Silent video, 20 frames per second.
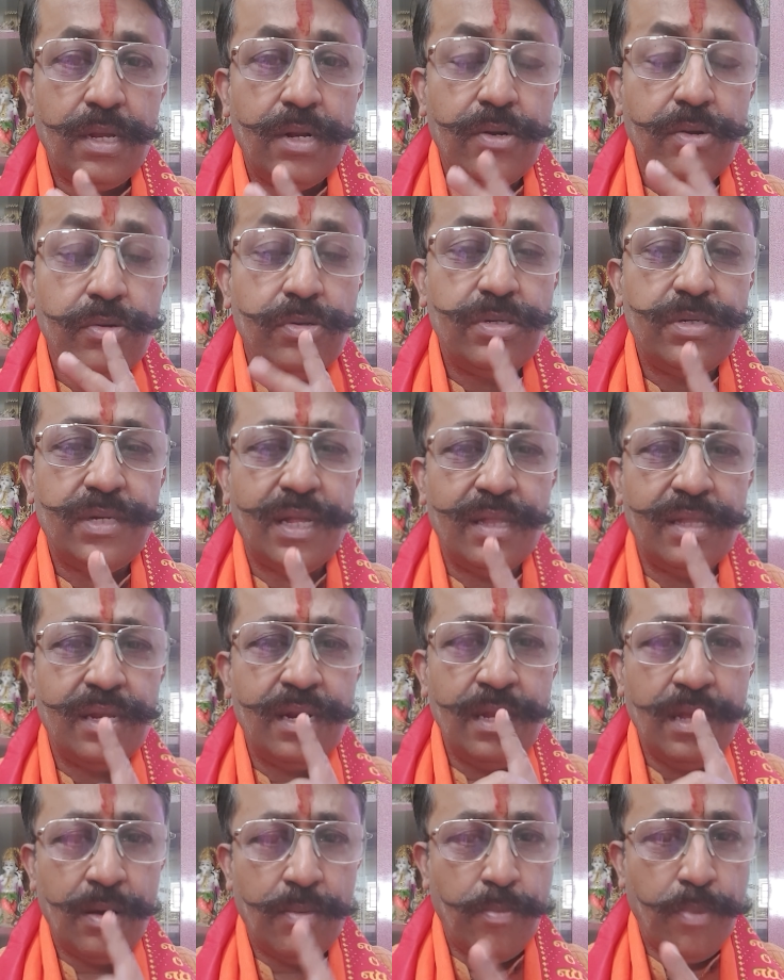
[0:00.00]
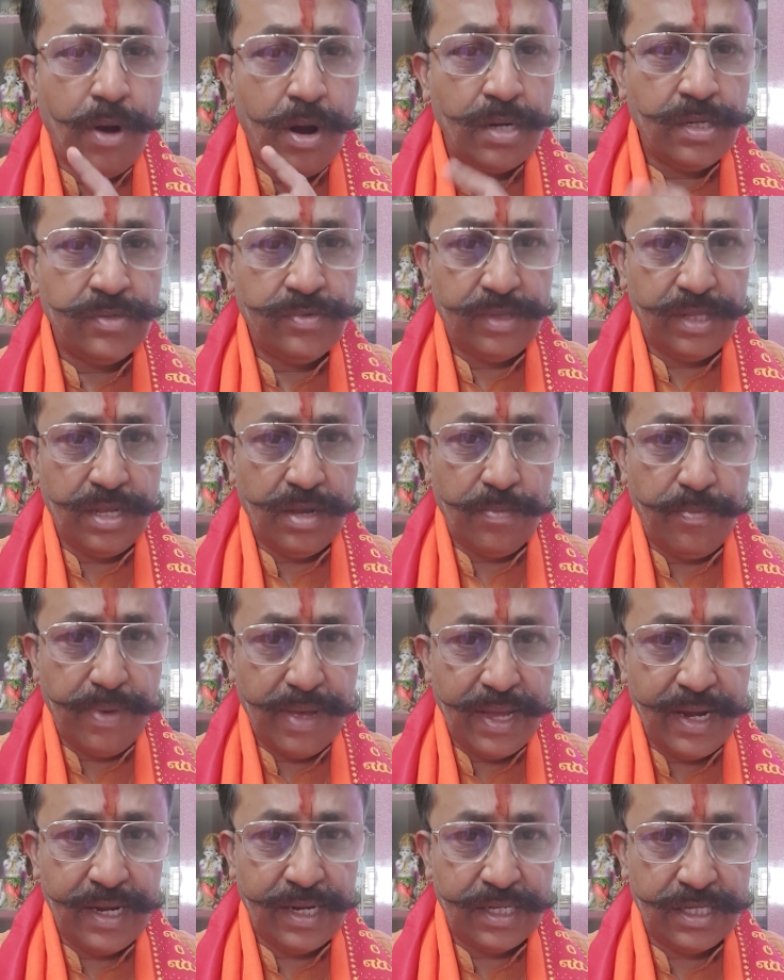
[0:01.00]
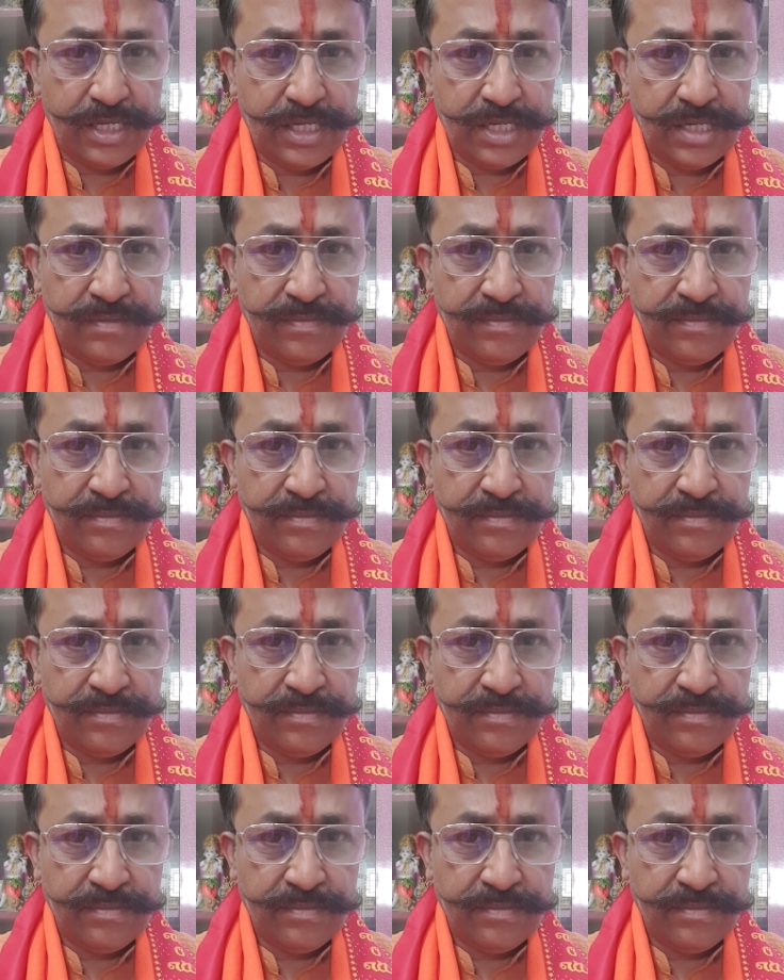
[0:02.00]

to strengthen your bonds with your parents.